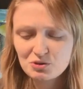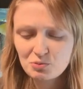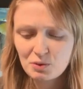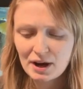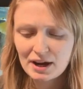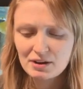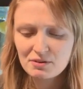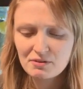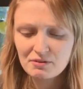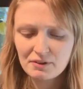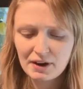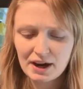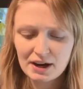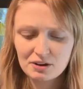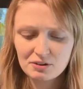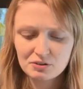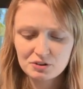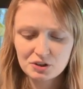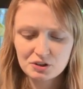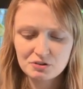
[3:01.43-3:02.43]
away
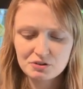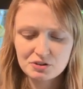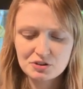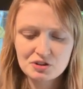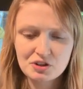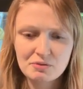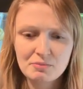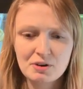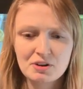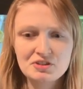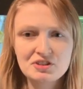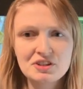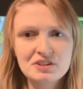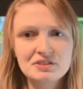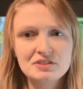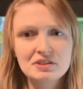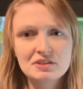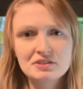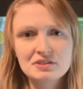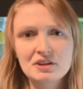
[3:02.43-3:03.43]
without going so much
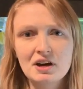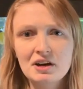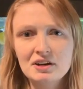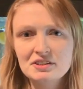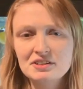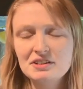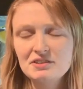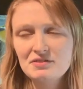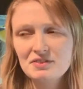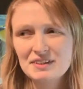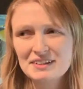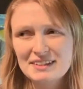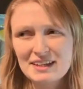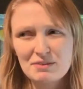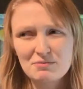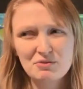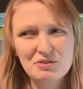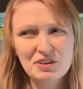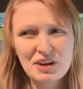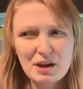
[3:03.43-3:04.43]
into scientific
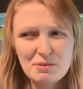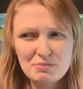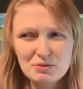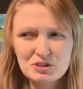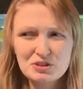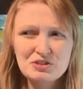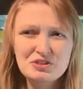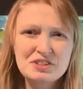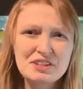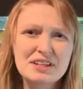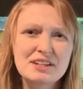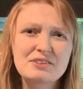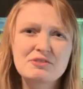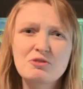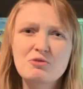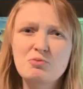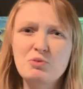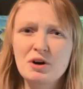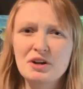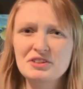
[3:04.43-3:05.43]
depth, okay, because you're dealing
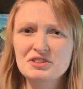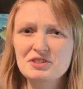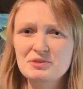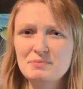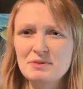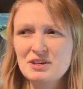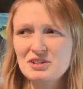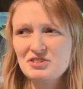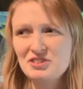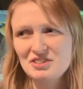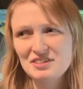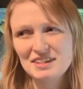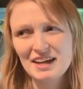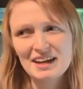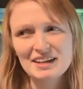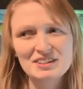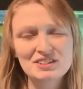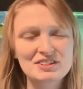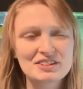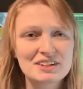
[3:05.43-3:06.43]
with one species
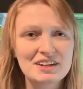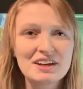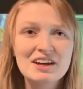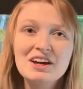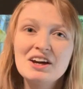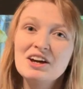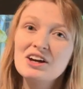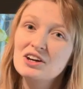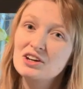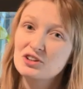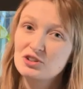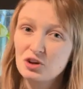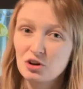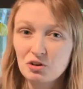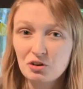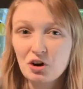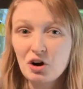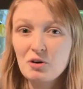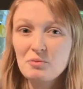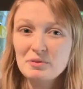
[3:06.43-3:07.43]
that's
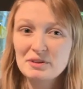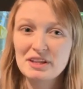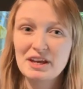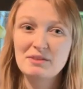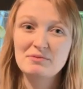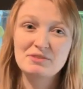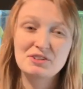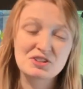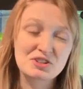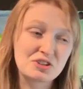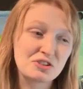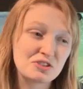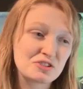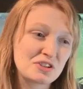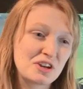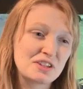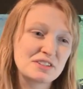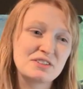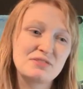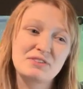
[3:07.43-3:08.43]
got common names, it's got
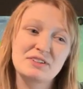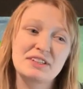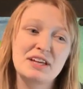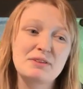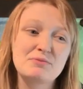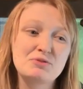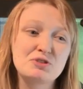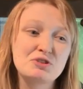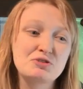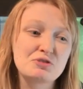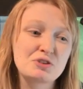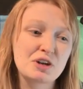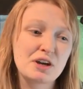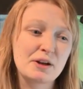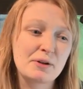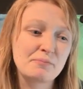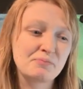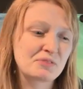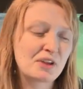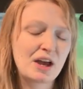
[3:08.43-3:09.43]
scientific names, you
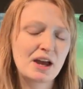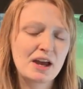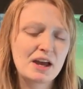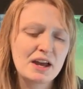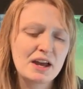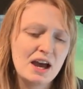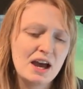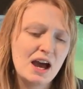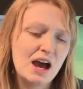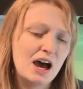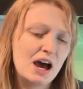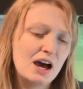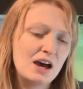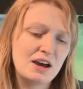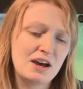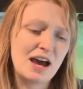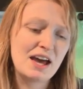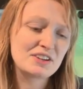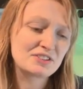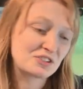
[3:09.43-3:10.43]
can, it
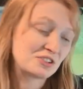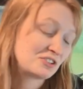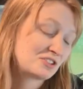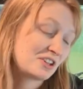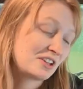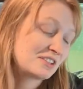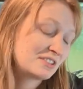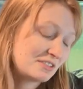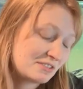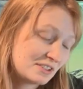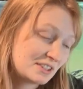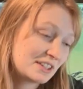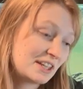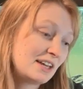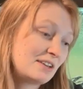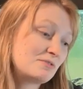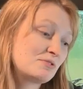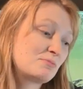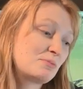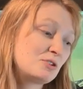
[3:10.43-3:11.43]
has got scientific
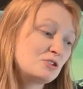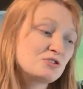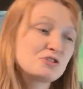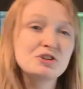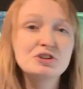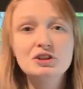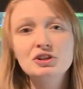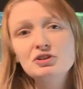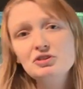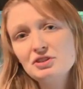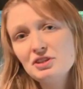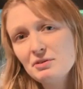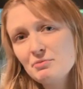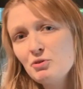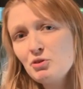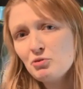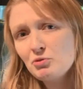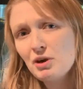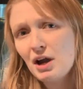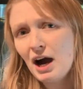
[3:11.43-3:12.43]
names, but you can look them
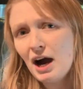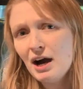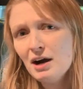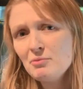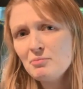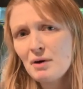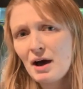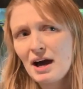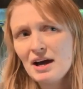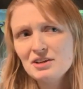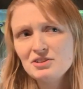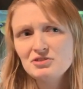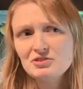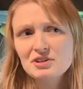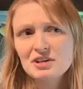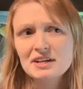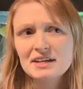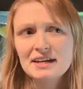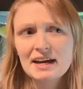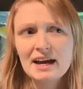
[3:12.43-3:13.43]
all up and you
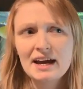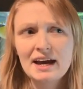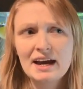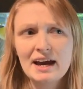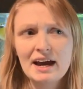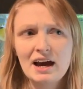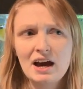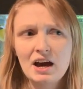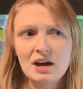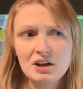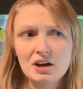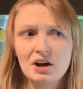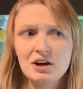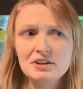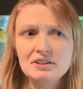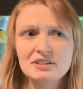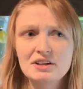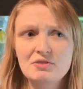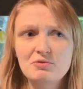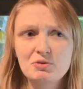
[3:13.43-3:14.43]
can get an
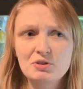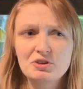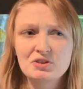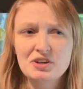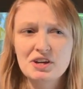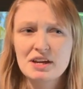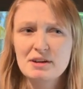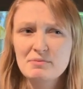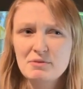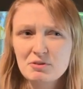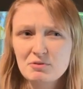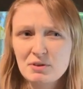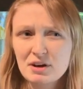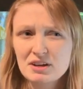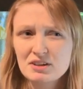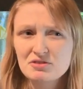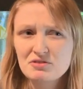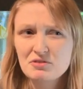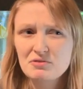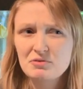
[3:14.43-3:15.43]
idea of what you're keeping.
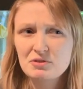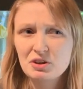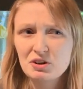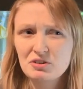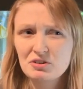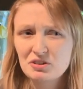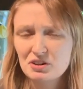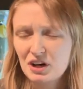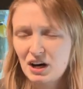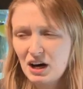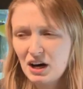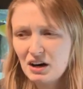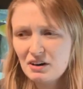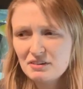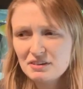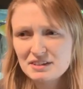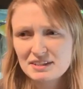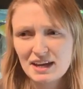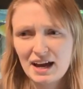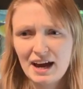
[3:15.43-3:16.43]
Whereas with lower
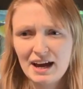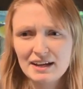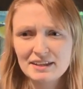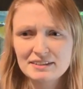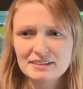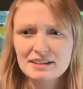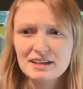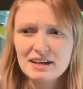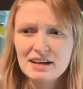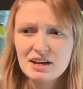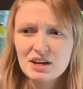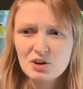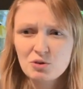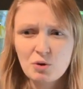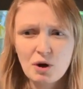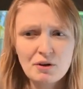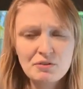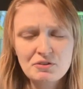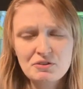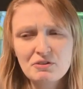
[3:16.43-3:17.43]
carids and
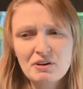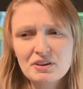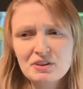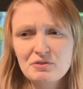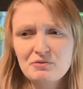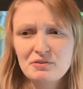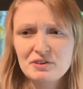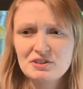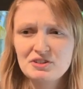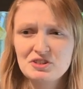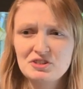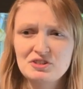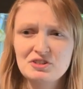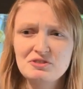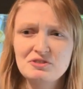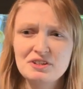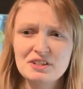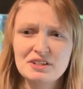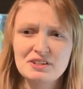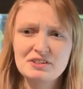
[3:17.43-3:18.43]
quite a few other fishes,
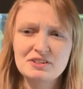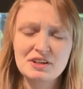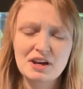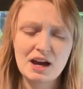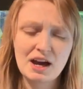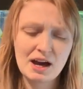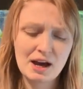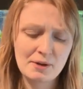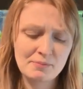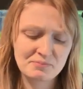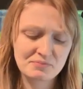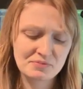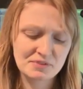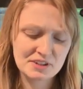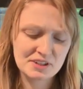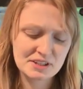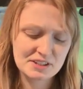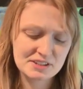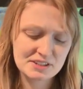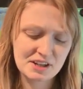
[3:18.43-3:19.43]
you need
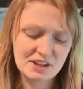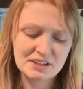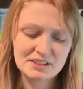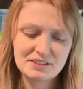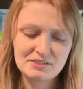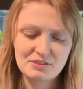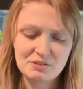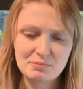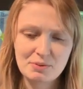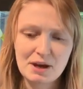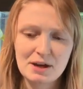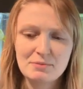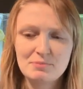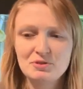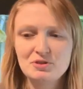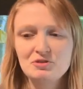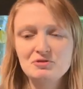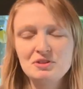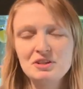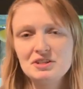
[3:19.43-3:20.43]
scientific
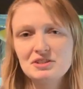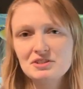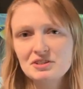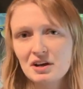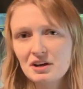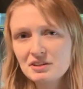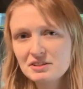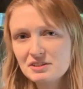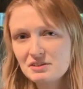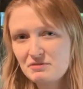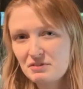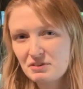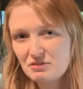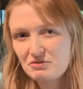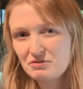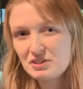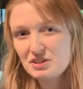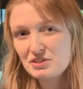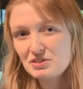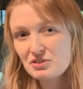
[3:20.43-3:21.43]
papers, you need scientific
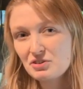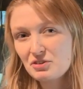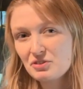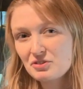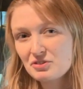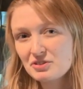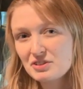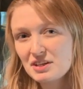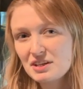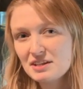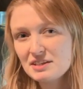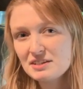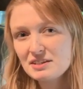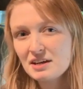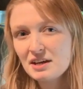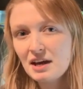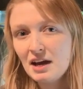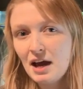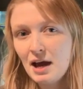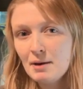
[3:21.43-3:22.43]
resources,
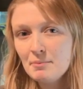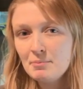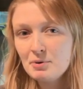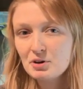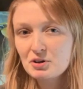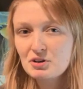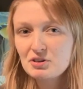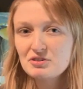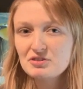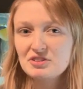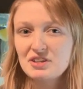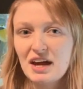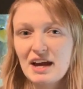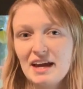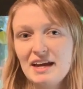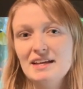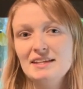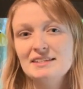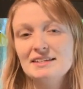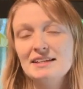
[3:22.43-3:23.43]
because there
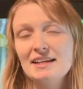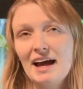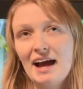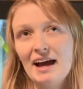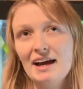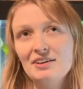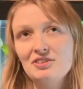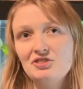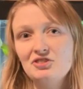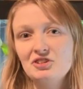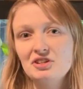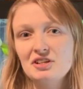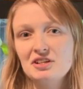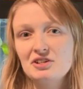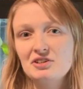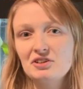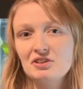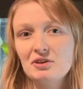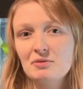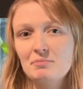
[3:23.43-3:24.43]
isn't actually
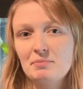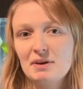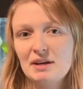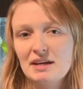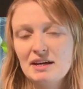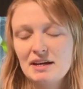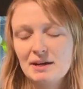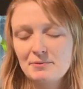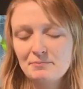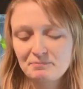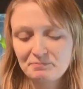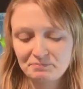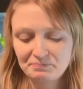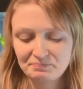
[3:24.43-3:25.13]
going to be